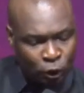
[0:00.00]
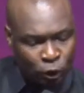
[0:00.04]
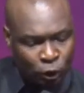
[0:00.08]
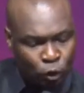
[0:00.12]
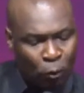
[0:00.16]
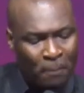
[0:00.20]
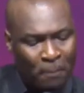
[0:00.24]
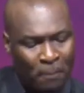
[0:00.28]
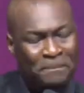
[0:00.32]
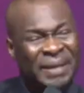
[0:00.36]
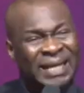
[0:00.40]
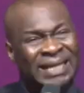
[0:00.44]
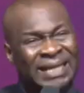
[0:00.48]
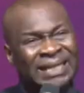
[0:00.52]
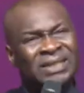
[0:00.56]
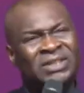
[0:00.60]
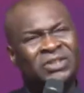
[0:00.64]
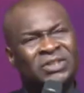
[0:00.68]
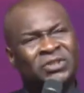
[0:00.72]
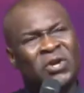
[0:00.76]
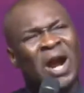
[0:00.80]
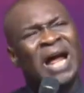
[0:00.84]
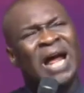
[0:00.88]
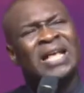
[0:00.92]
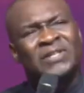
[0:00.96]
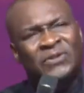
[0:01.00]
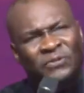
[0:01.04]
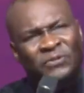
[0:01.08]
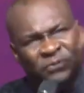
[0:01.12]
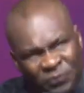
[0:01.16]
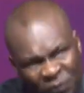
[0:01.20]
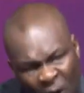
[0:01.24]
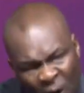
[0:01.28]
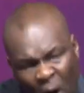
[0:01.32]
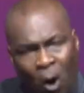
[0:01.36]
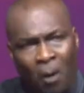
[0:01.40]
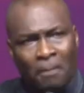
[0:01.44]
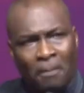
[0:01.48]
to being
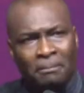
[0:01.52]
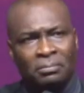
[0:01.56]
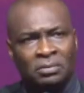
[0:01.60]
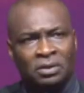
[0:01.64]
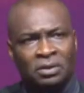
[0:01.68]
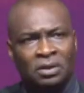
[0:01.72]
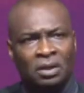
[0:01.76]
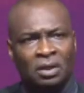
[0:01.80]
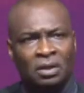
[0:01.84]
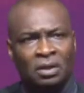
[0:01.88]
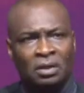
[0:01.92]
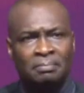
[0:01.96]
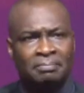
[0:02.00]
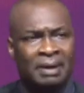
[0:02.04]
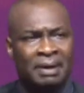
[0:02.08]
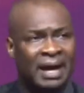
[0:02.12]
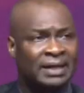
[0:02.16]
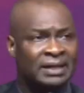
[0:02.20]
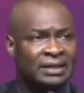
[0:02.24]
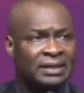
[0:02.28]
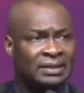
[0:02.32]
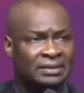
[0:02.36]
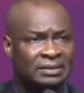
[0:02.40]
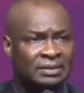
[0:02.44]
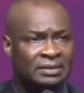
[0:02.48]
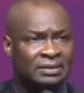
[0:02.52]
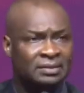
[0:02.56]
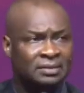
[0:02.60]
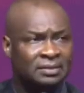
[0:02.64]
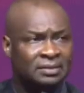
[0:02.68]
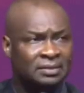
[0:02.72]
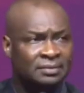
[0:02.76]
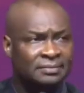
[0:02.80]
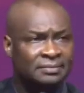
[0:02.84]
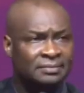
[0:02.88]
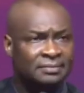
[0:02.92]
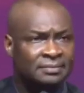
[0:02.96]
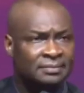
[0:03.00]
transformed by it.
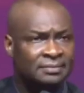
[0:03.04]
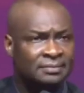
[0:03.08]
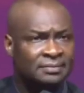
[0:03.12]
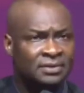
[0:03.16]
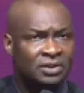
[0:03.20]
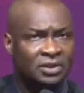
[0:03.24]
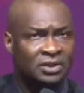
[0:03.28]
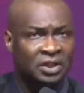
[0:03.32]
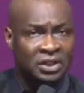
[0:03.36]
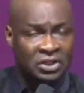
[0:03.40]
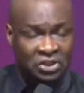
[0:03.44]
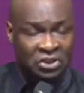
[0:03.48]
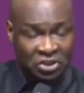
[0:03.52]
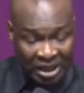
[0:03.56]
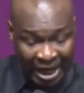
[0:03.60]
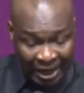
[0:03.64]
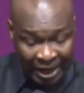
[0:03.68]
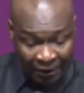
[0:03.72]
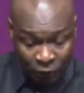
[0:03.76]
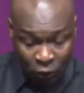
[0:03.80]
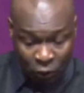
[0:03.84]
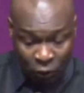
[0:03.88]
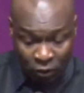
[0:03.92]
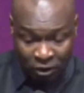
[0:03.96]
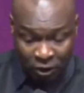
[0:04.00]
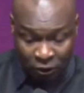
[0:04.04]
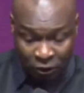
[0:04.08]
Ye shall know